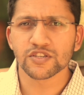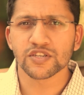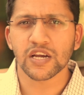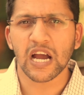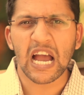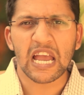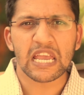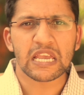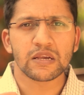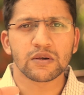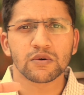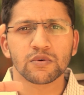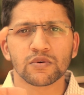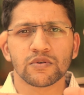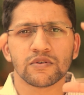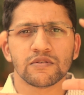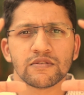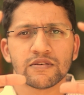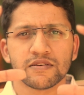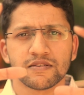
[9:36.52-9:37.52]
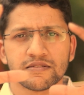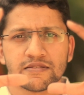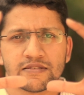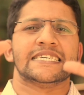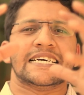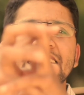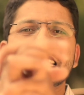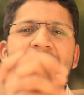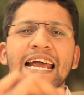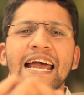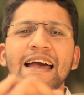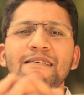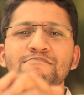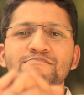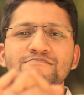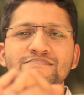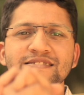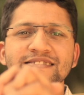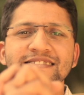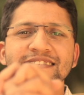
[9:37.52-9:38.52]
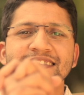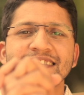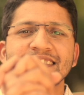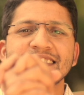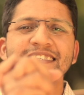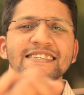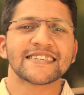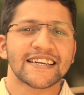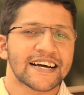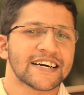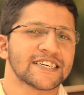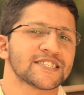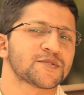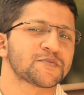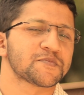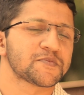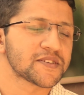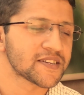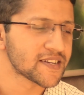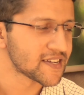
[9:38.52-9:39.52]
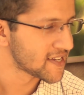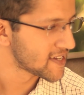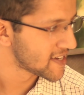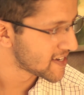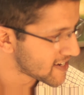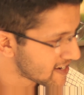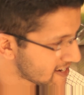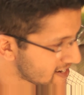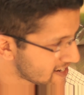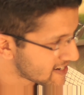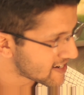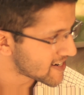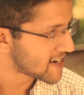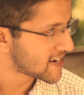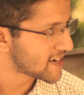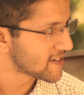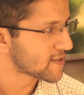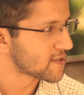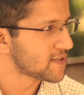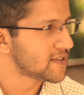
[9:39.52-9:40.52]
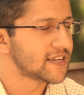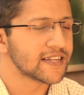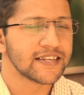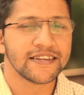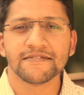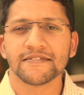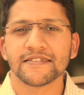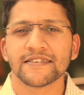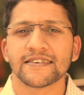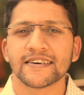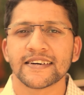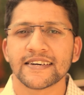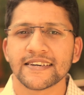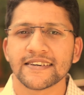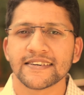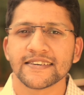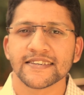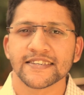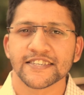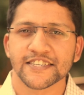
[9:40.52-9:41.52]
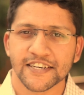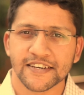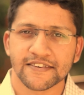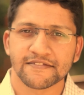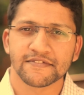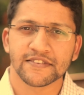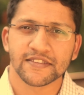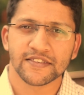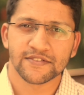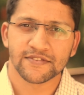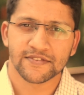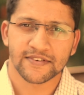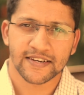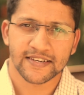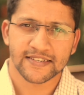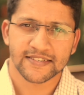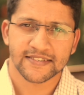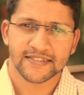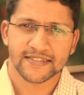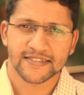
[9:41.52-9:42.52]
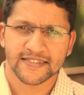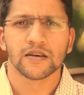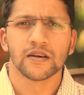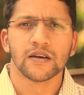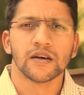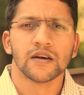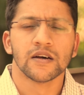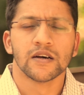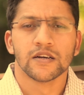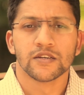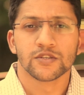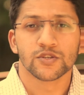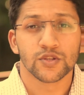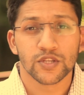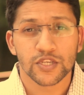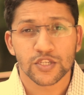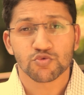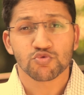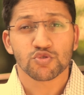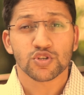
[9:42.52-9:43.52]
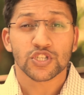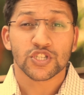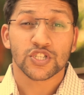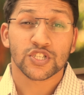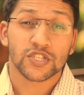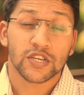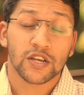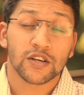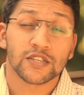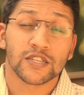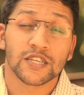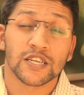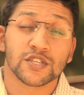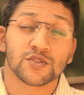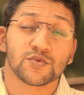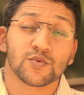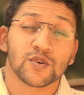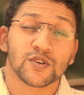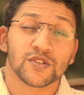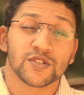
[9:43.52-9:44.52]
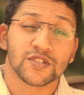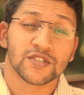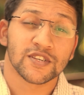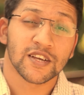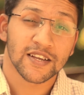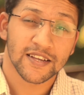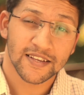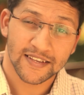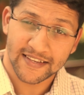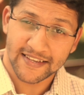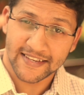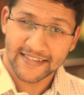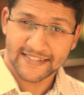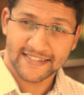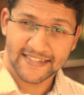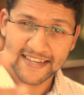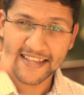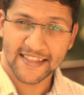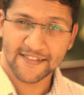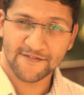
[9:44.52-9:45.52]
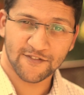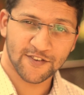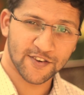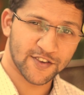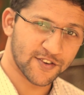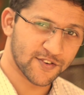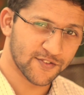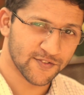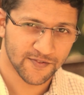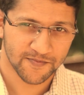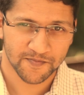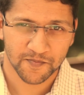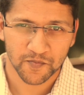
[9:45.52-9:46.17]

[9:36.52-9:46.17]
which I could grab and grasp and could deliver and share with you guys. So this was sun for you.